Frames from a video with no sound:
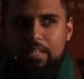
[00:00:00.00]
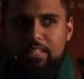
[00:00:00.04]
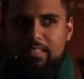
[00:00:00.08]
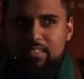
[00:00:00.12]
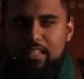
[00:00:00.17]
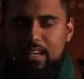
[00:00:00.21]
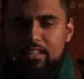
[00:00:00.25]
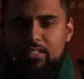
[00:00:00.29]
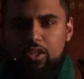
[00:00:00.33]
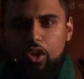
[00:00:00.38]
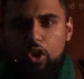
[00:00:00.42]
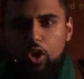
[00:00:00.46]
he
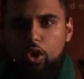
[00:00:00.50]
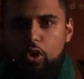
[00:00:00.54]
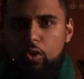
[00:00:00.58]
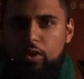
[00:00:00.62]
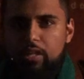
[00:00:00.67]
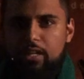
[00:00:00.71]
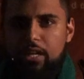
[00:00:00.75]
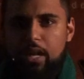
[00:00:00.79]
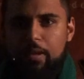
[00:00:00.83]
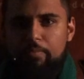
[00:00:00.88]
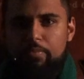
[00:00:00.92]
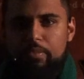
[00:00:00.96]
says, O
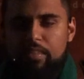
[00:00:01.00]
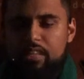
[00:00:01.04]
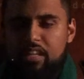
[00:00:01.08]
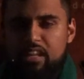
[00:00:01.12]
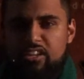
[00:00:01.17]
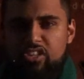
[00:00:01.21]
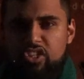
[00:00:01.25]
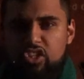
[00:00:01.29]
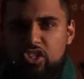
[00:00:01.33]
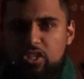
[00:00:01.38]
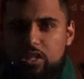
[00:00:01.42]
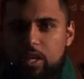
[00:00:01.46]

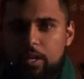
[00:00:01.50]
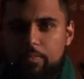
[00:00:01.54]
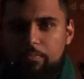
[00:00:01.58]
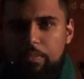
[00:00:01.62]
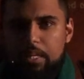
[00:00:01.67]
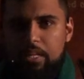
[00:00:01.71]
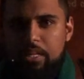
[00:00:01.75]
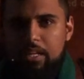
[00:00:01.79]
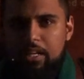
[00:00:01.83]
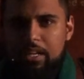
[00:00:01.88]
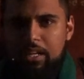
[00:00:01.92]
Shabib,